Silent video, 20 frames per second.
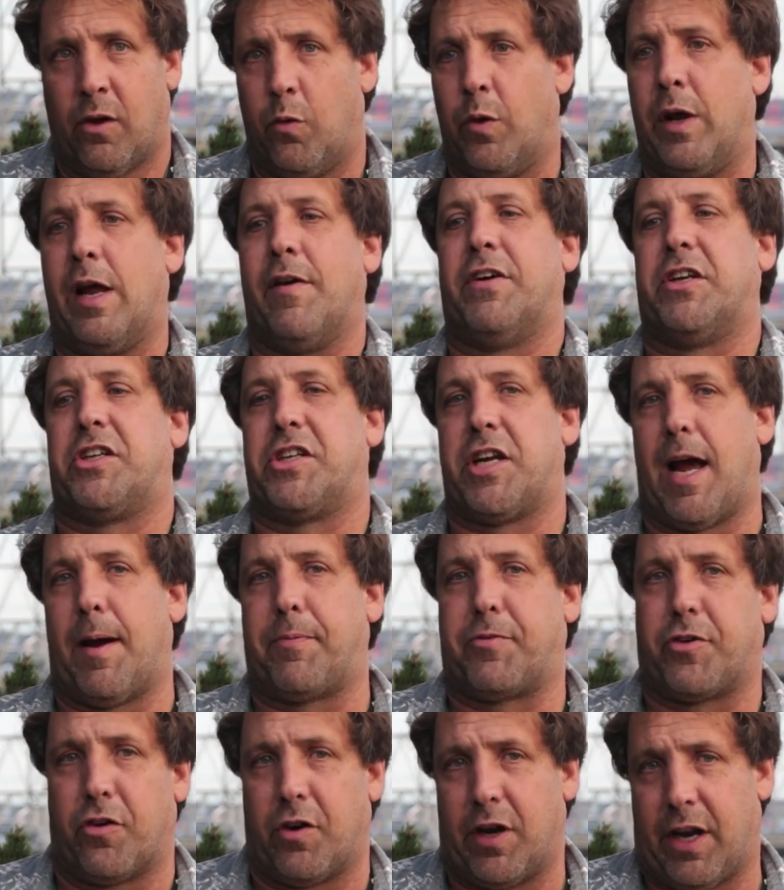We have a
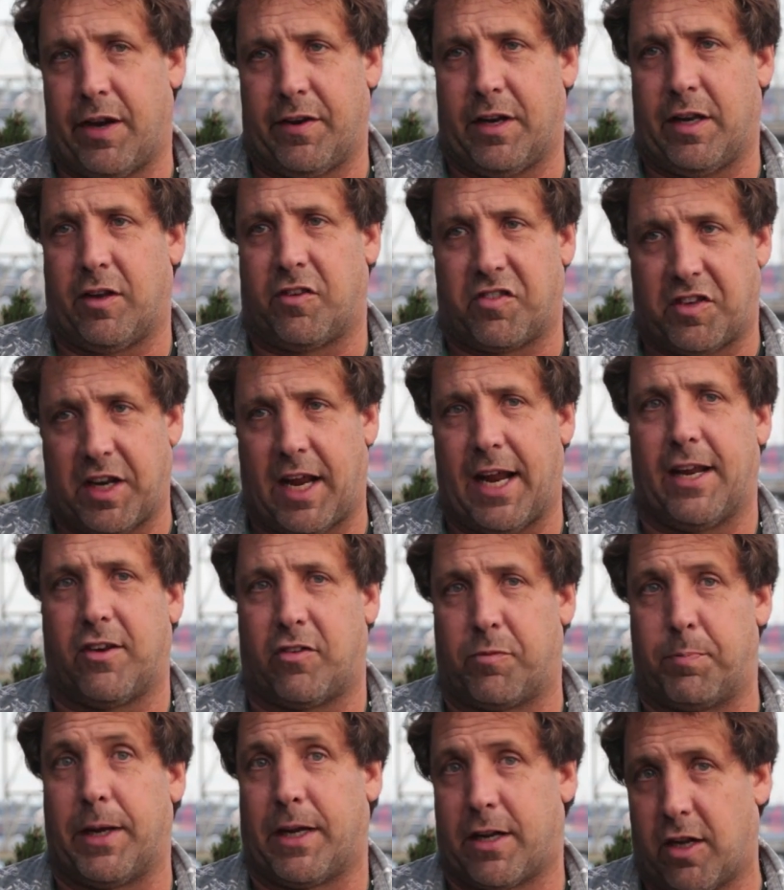chapter in these
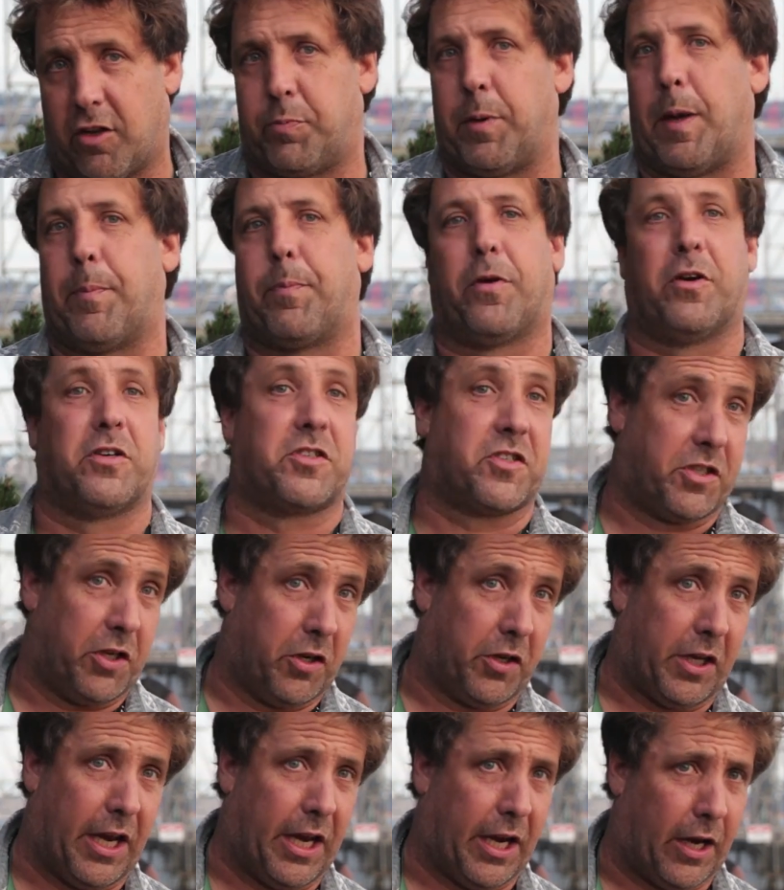states because people are
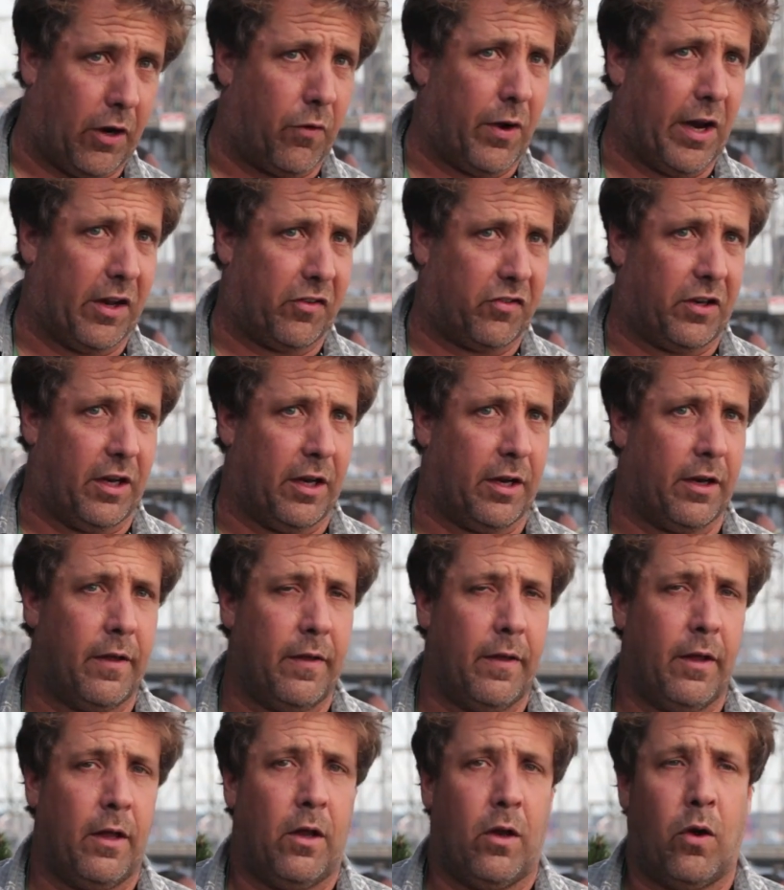still getting arrested.
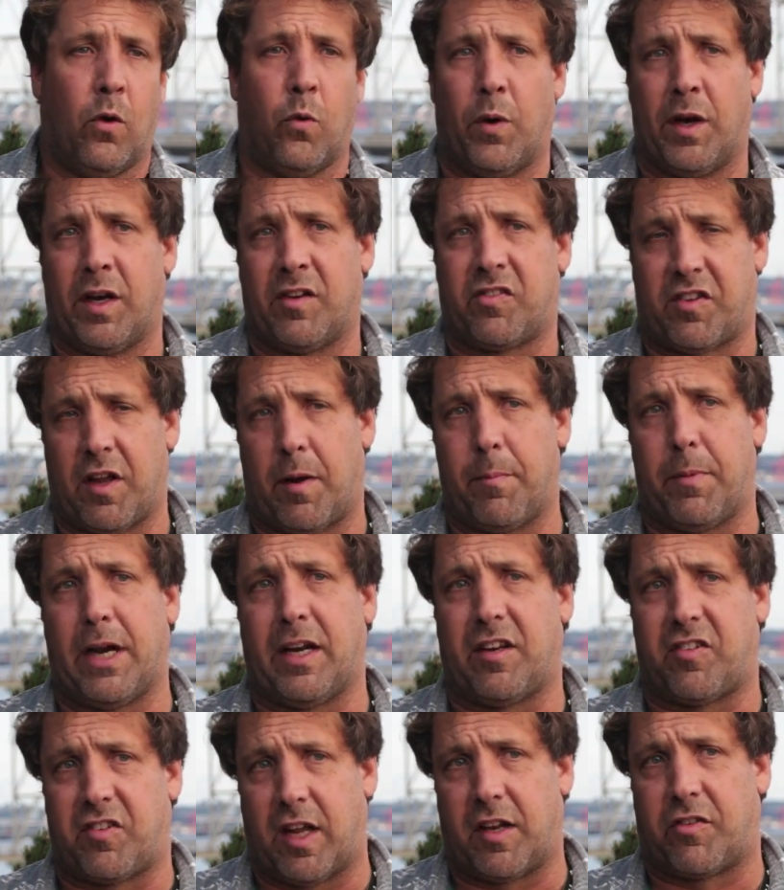When
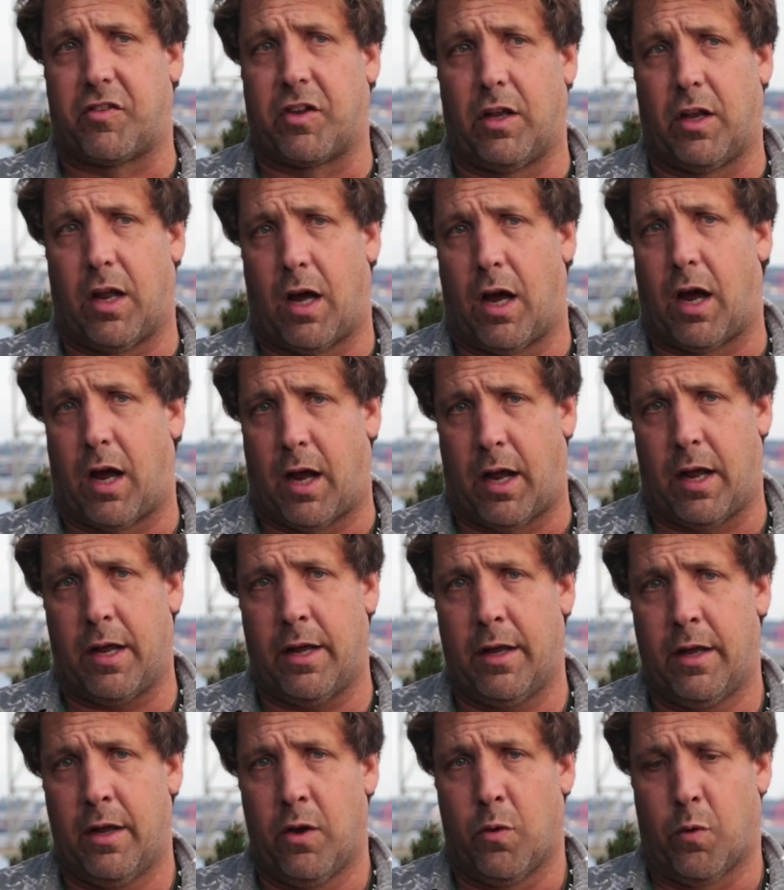somebody sets a law,
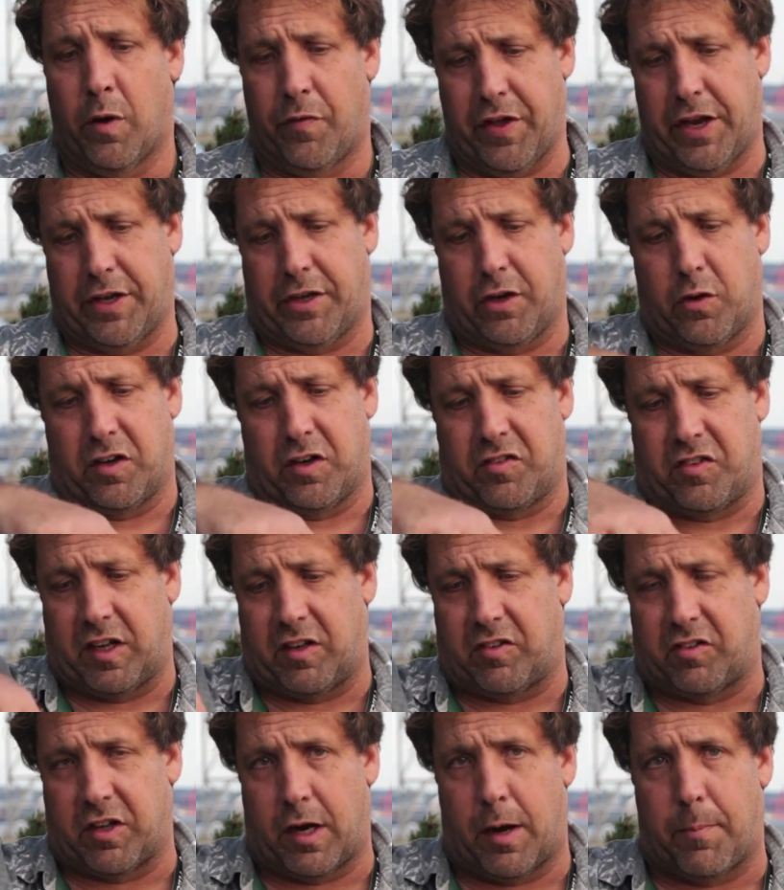what they is
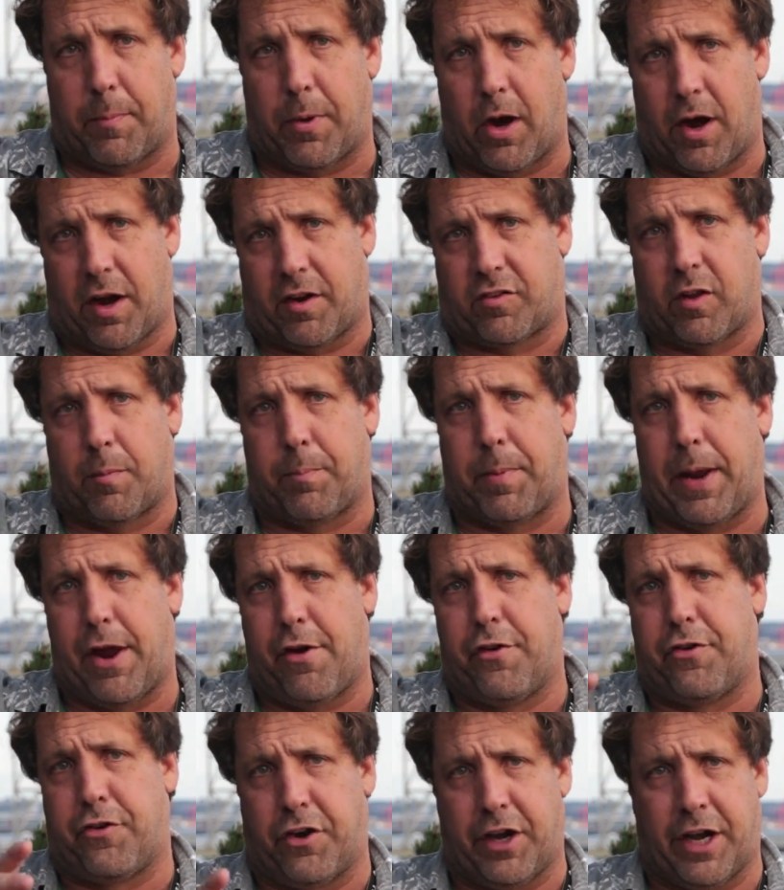they set a box, a
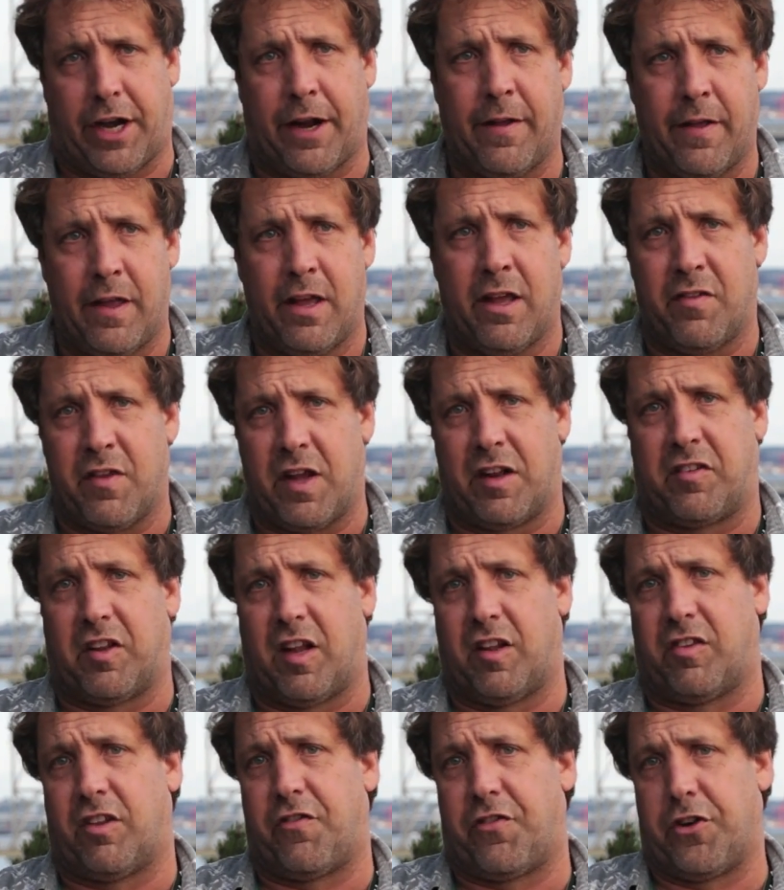boundary, that
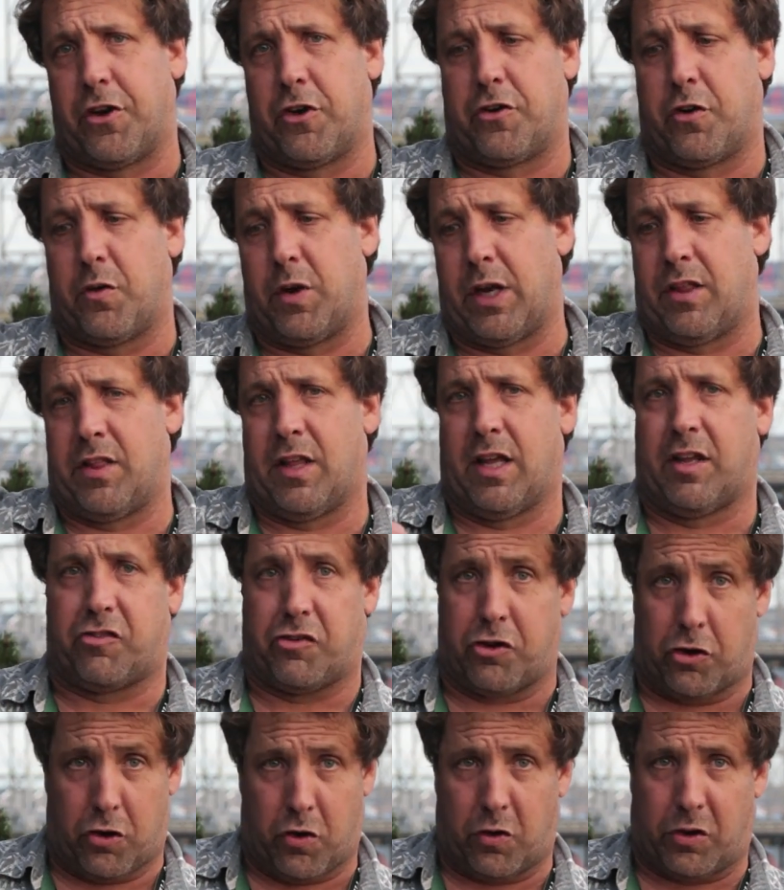says if you're doing
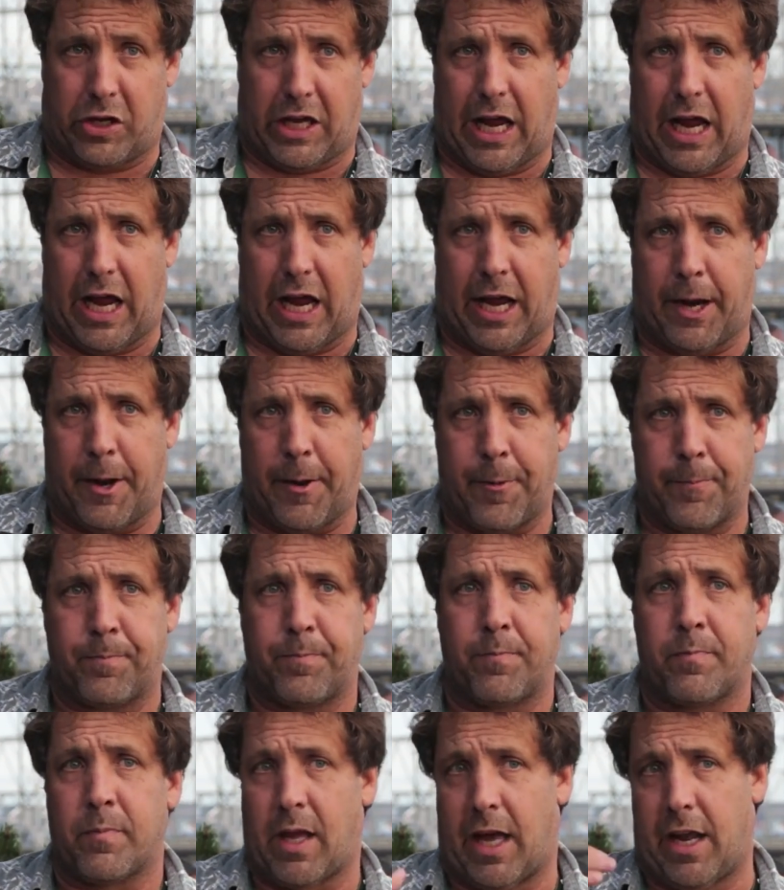this, you're okay,
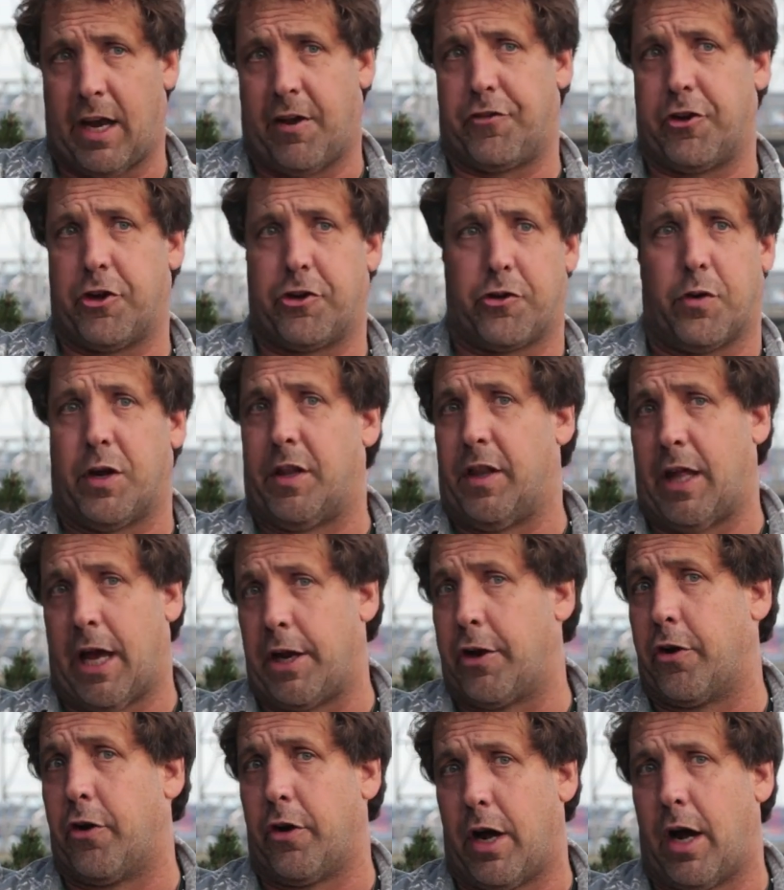and if you're doing
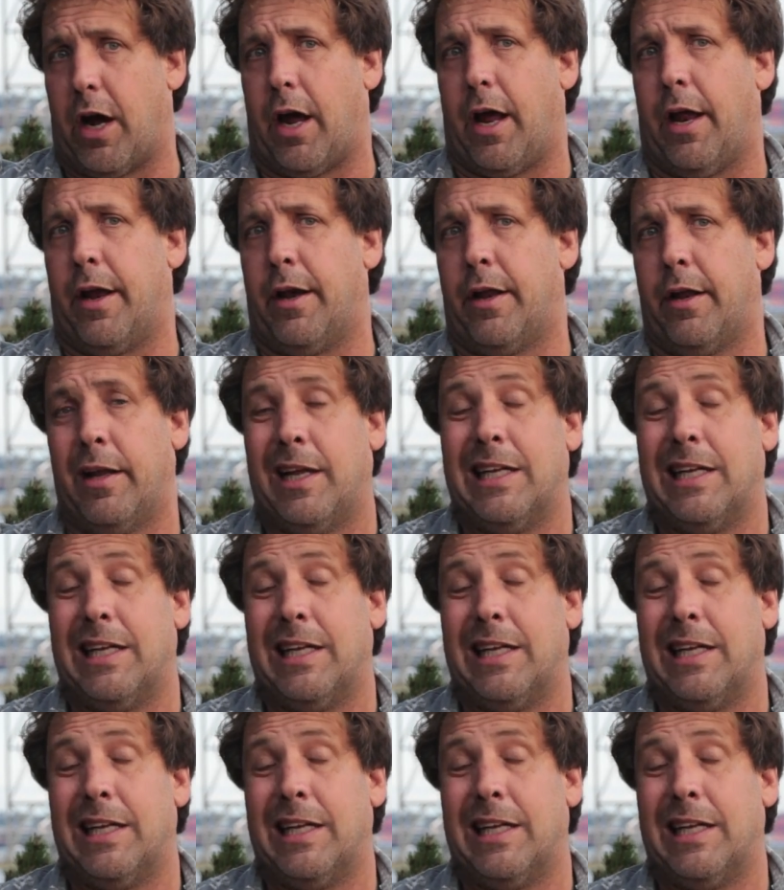that, you're not.